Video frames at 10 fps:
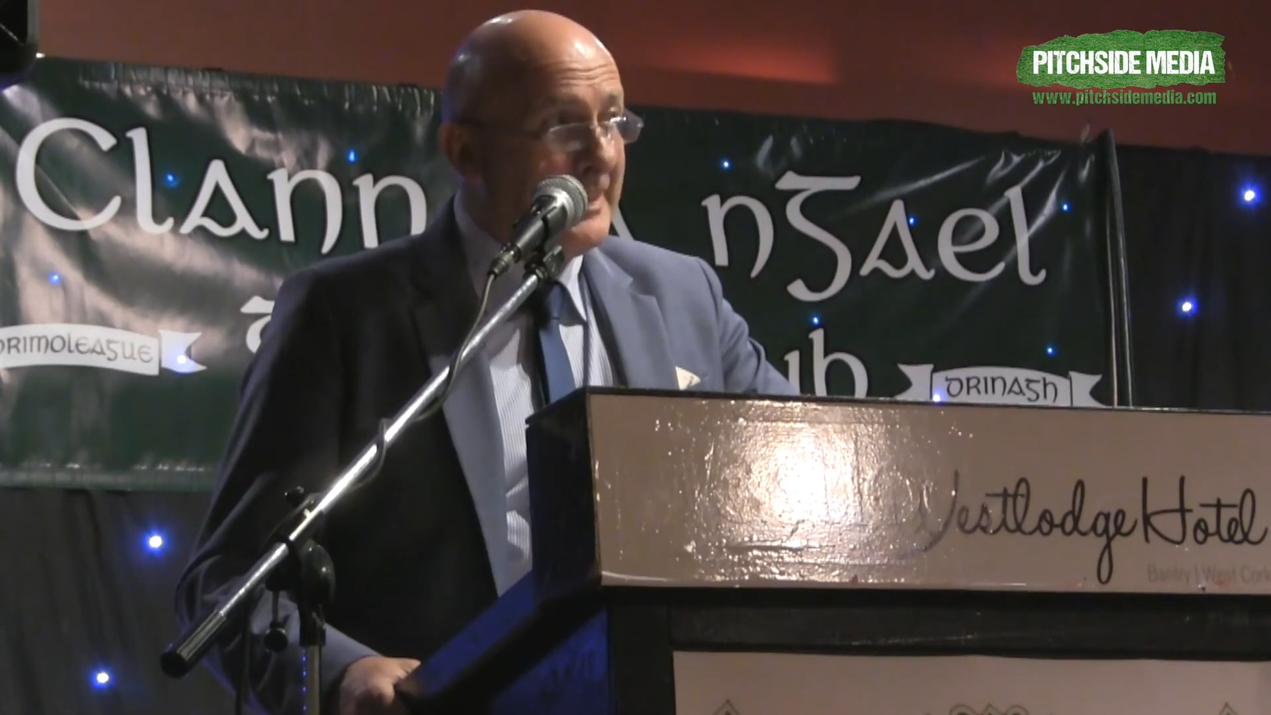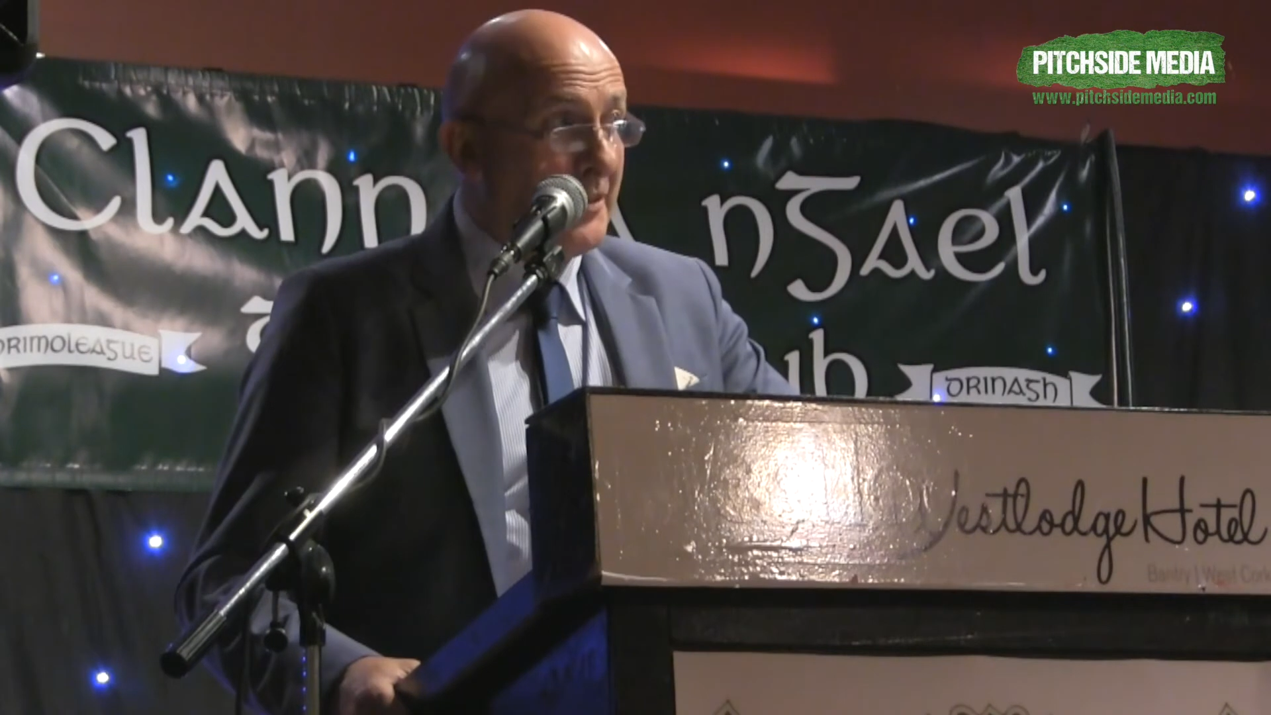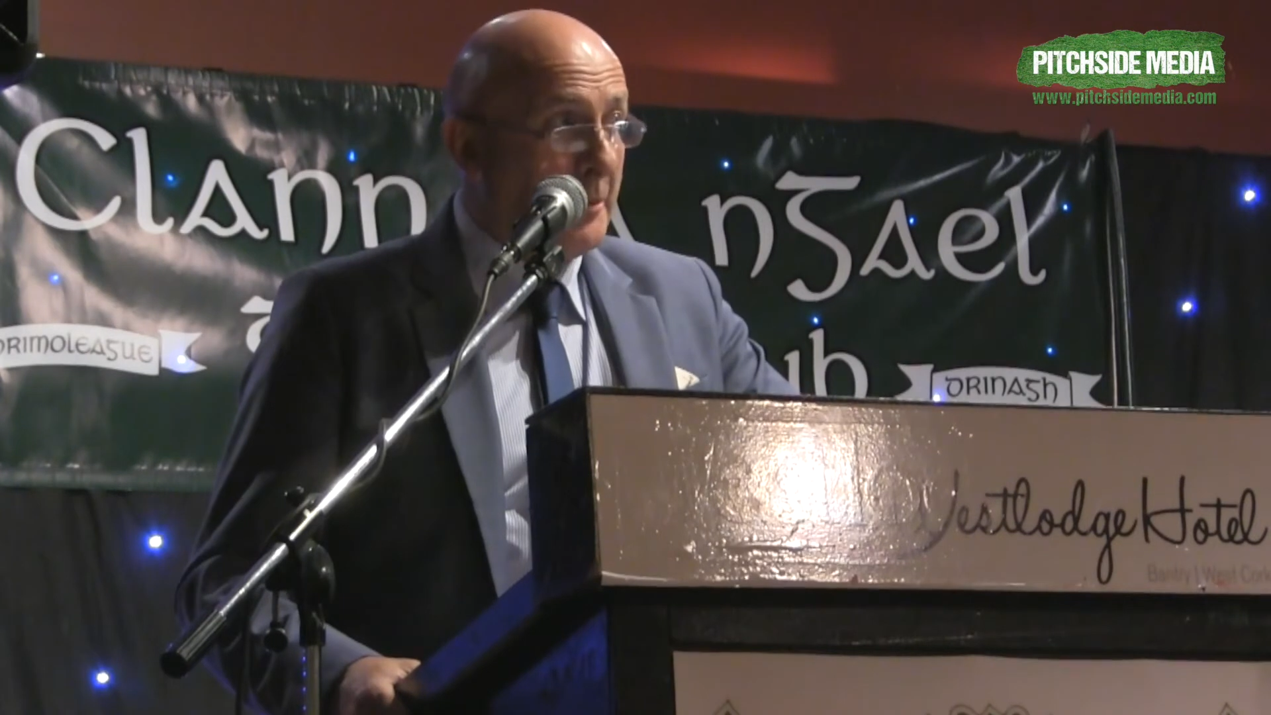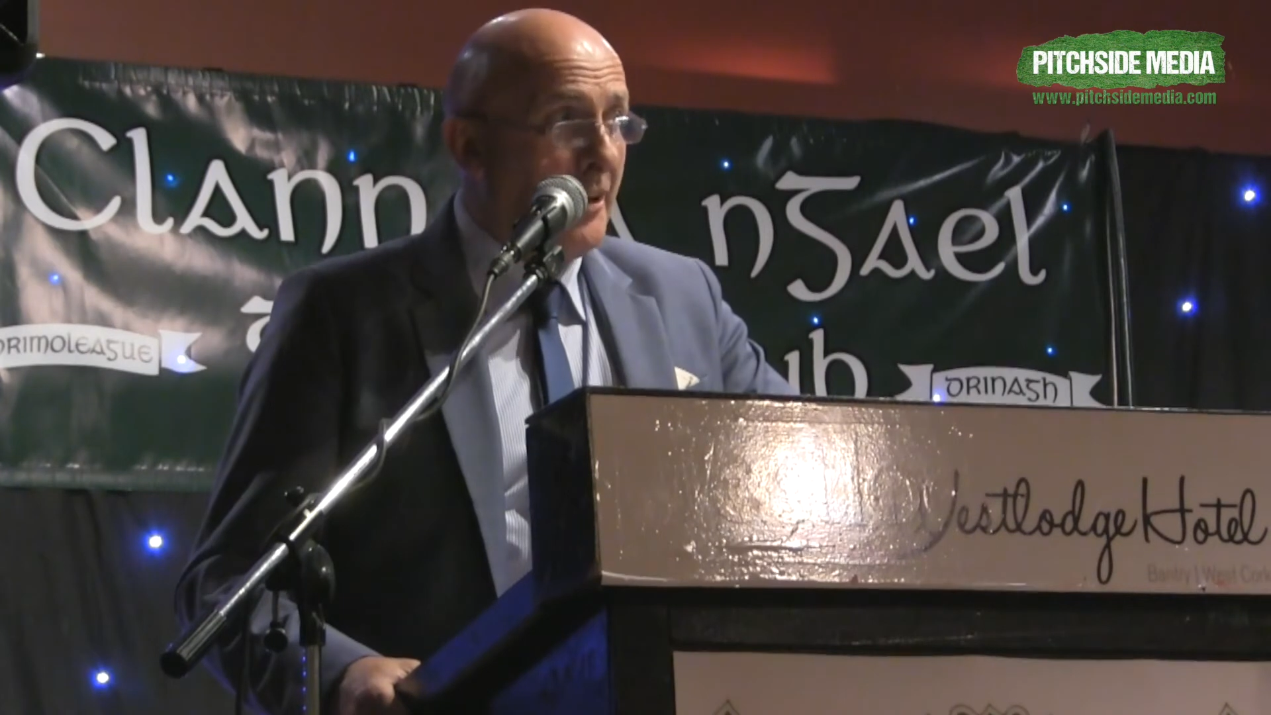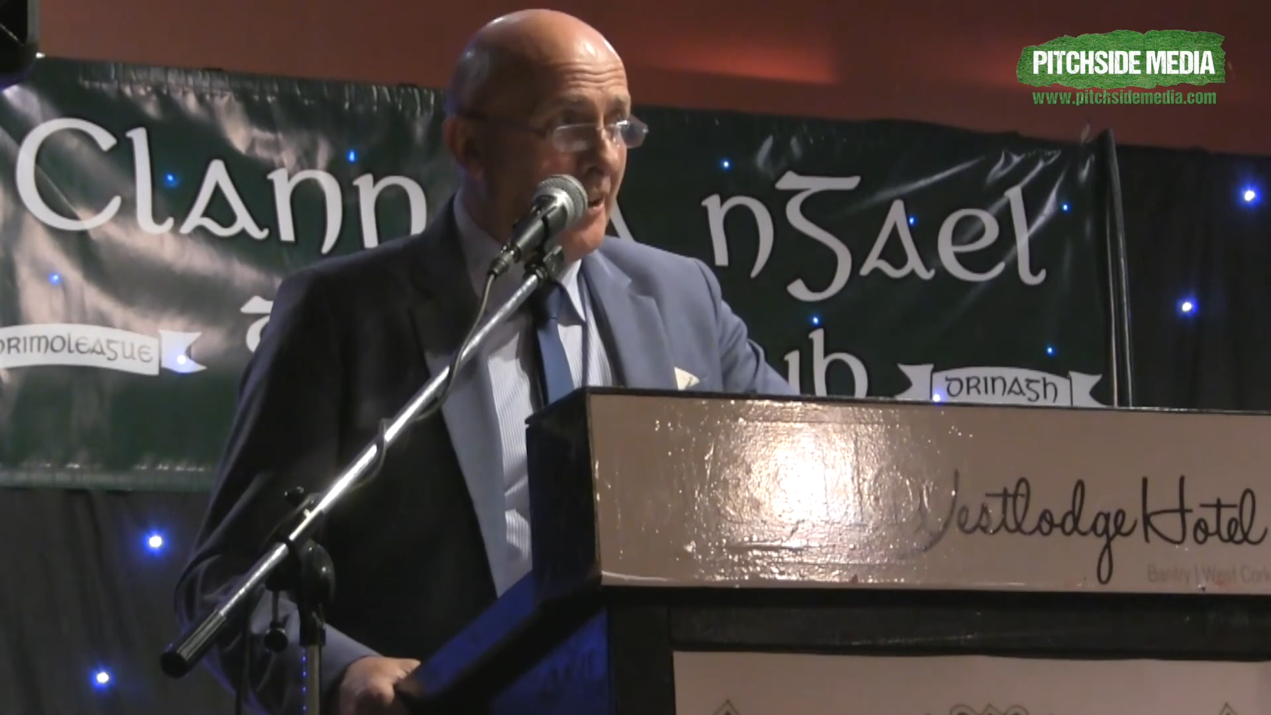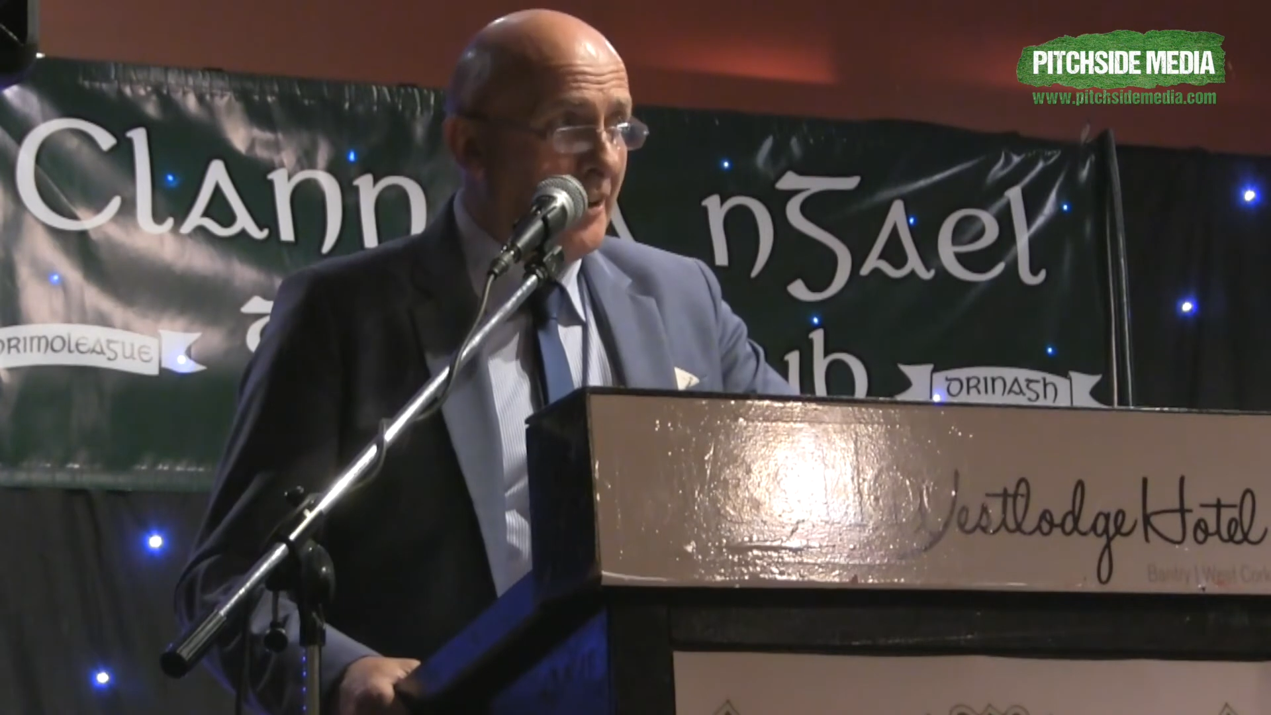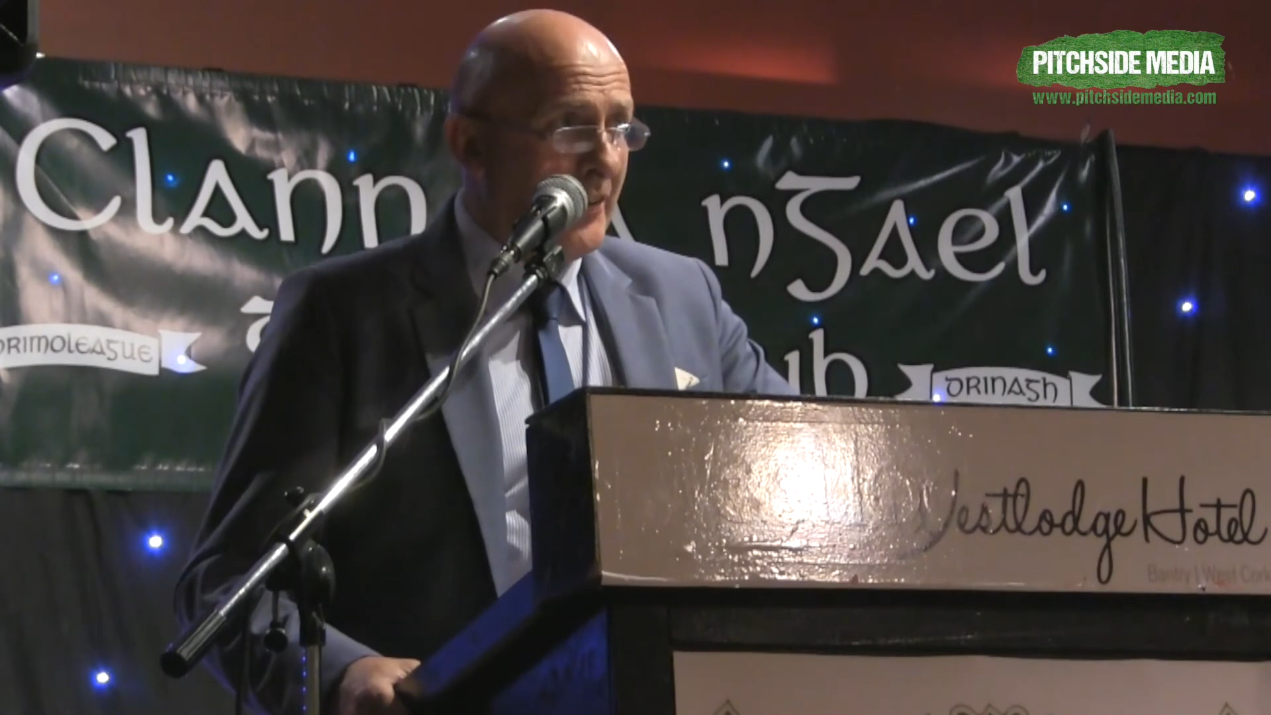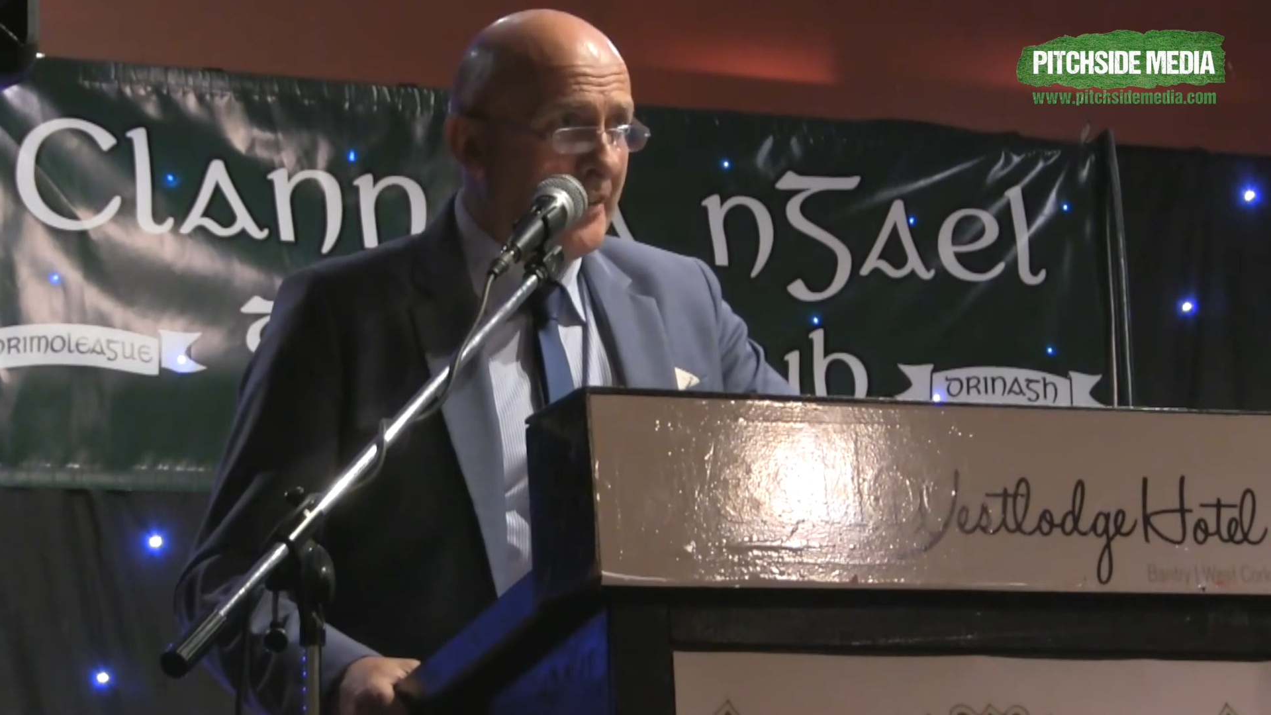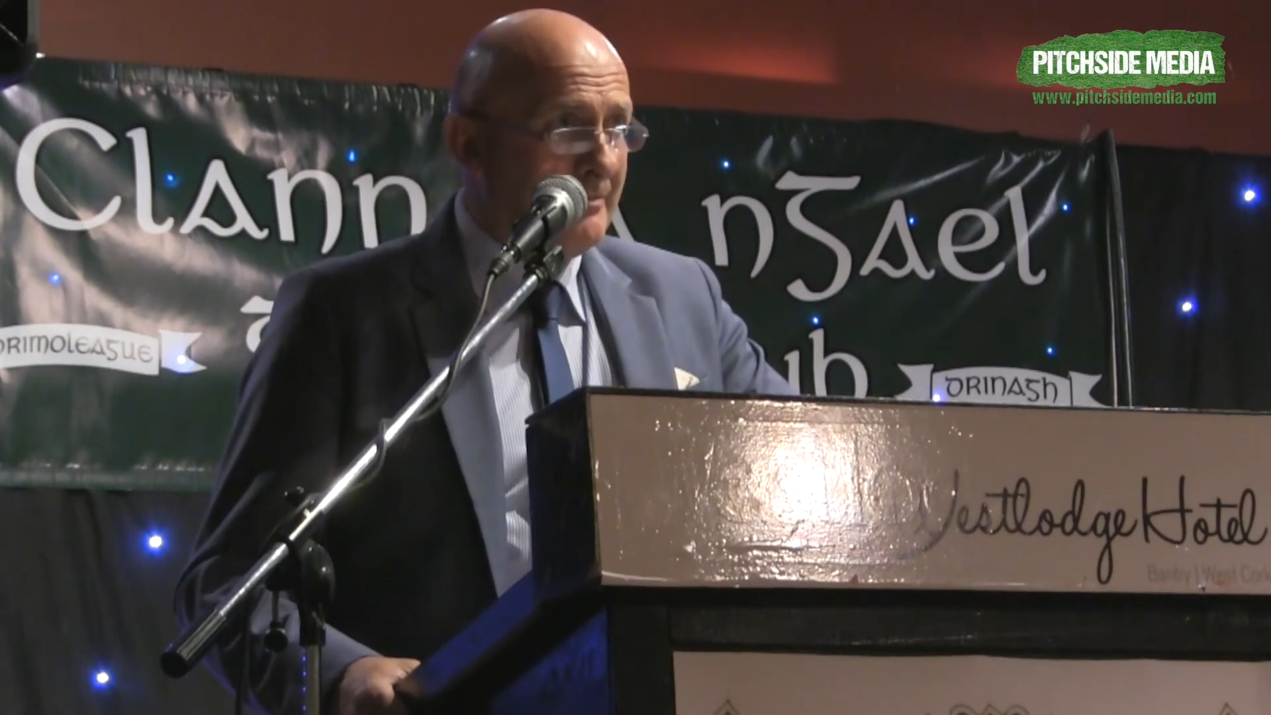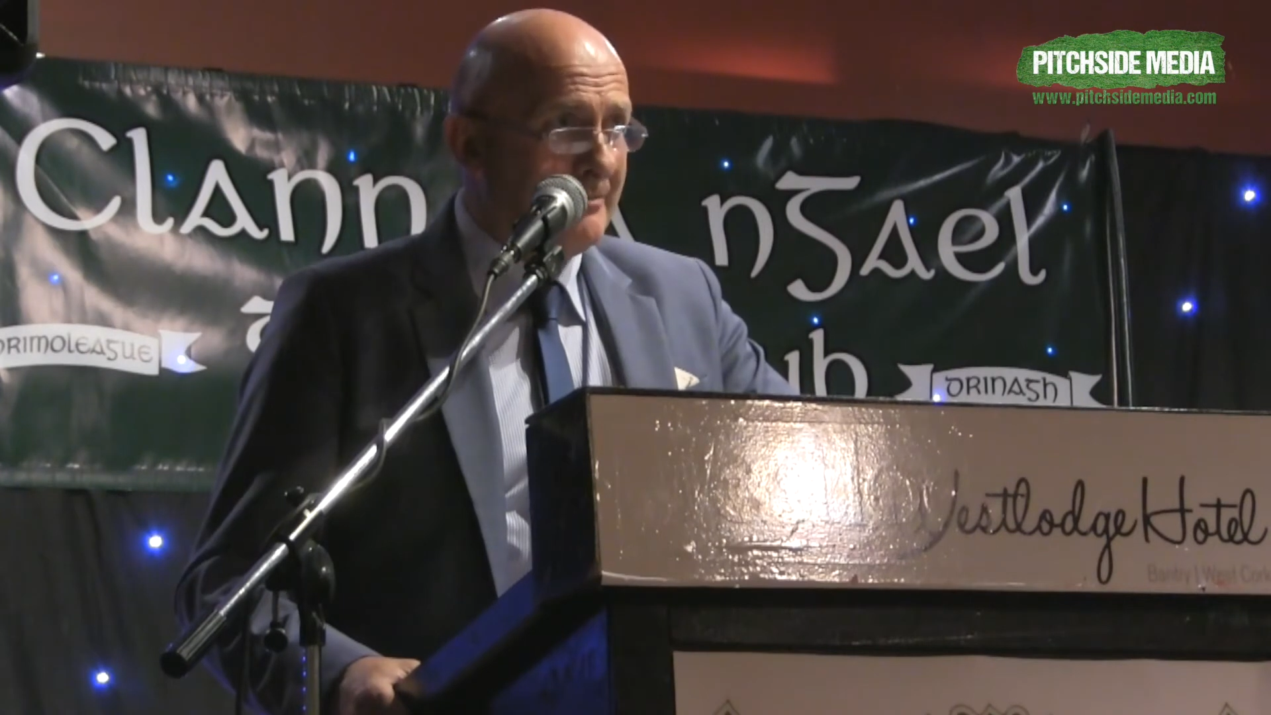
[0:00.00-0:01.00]
there was a
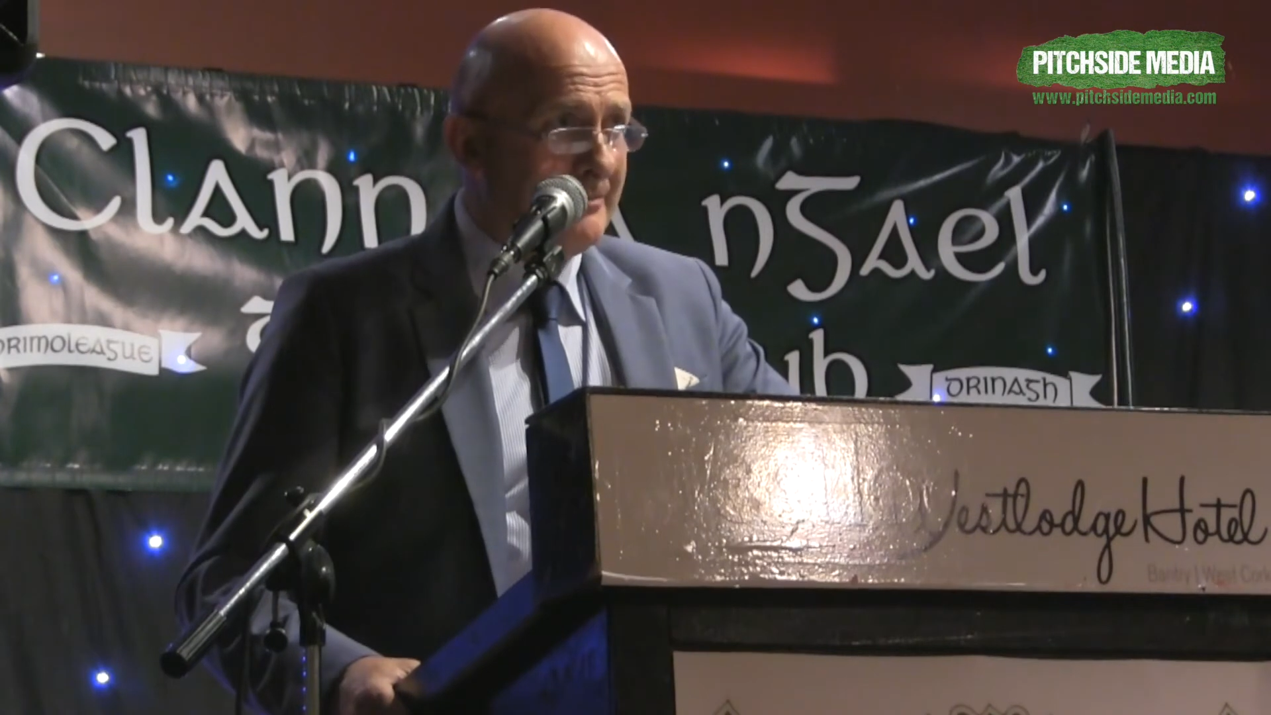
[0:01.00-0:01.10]
pause,